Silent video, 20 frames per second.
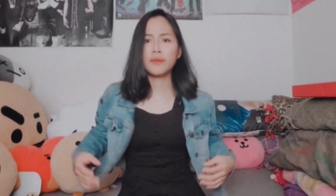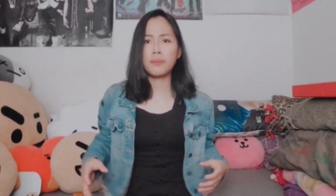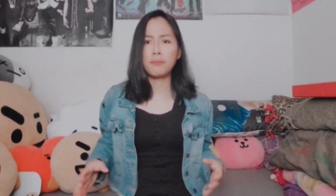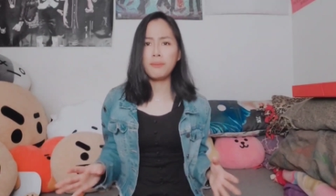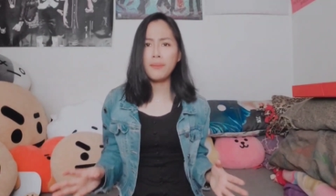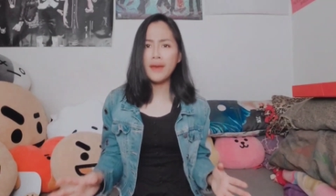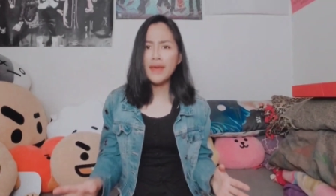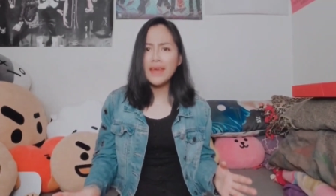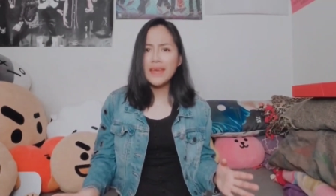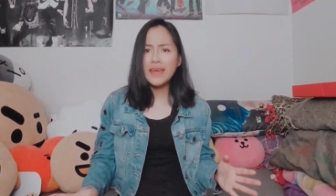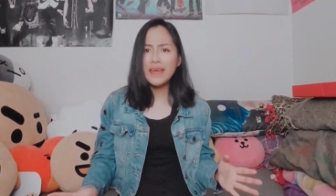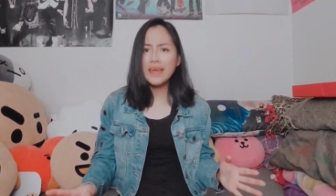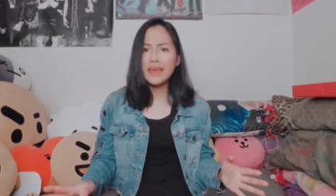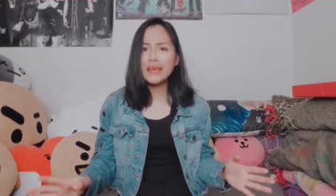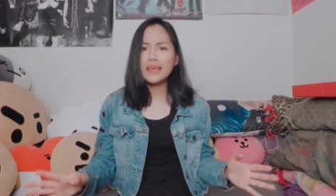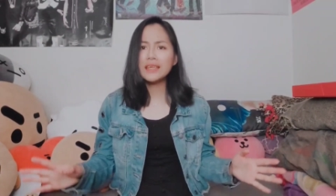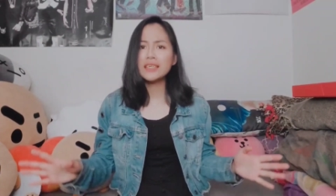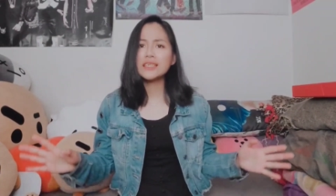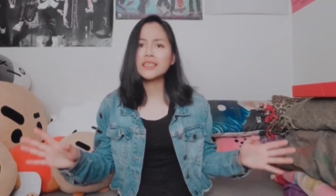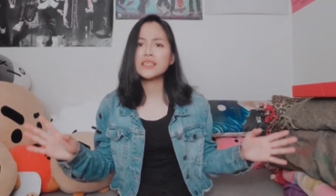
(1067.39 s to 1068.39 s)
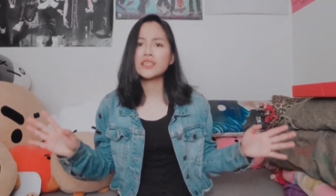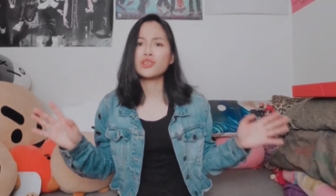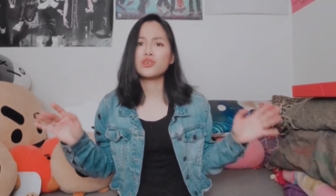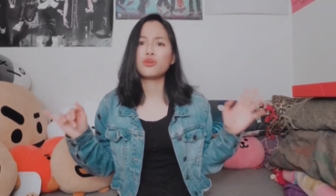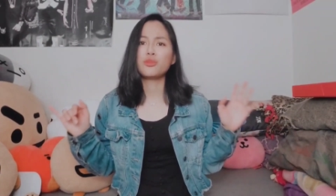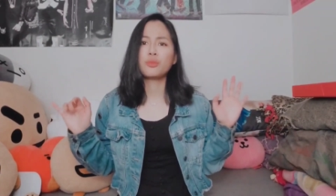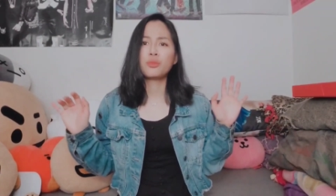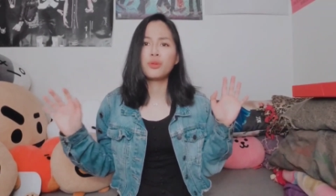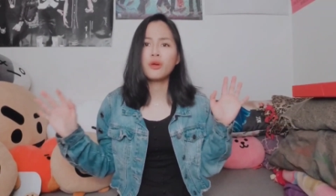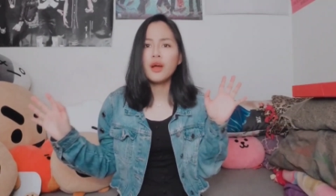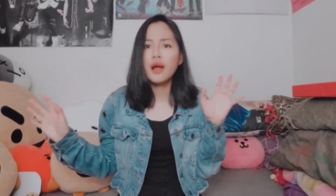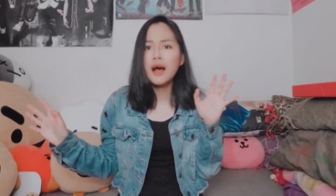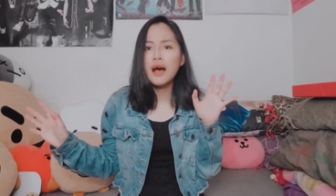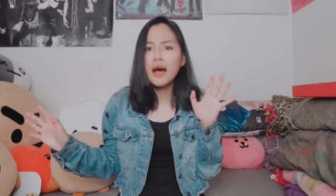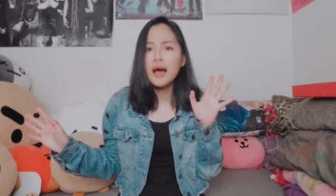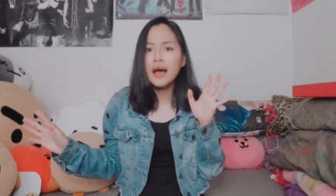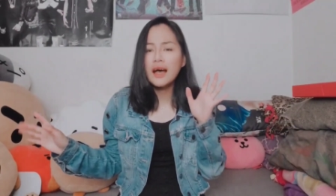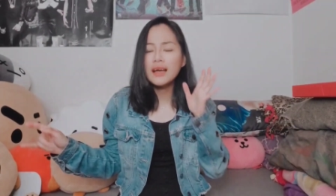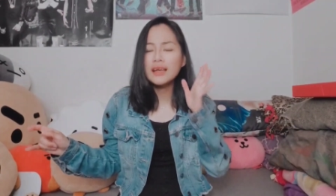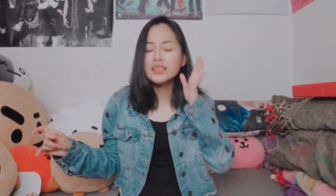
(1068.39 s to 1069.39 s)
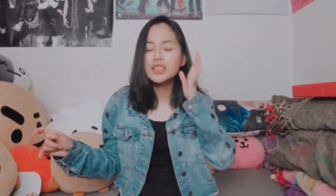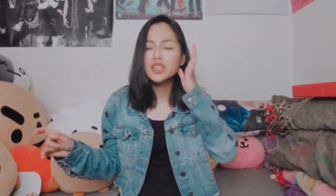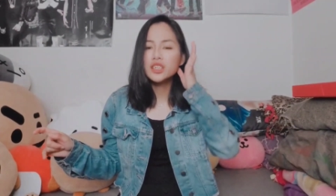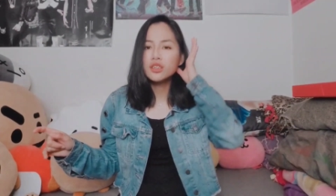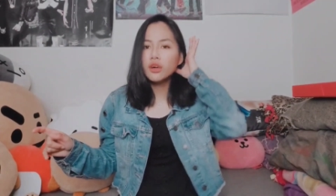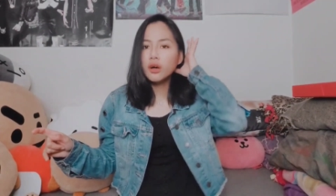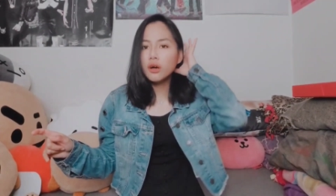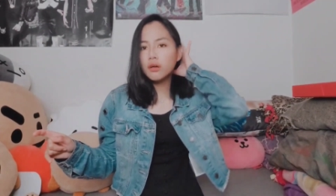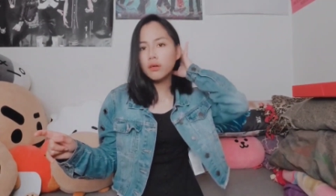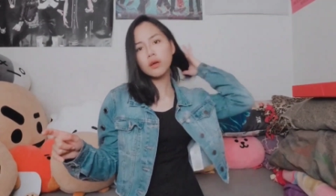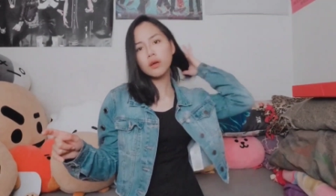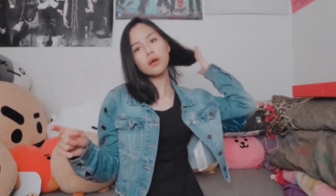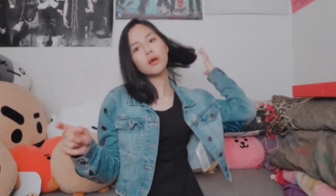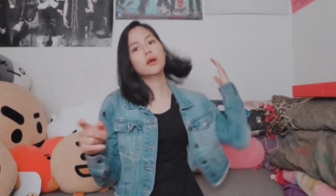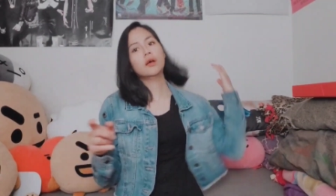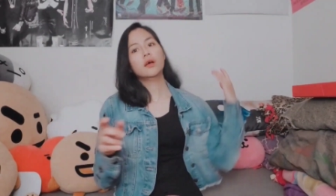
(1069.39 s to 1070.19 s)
amaze, surprise, you know,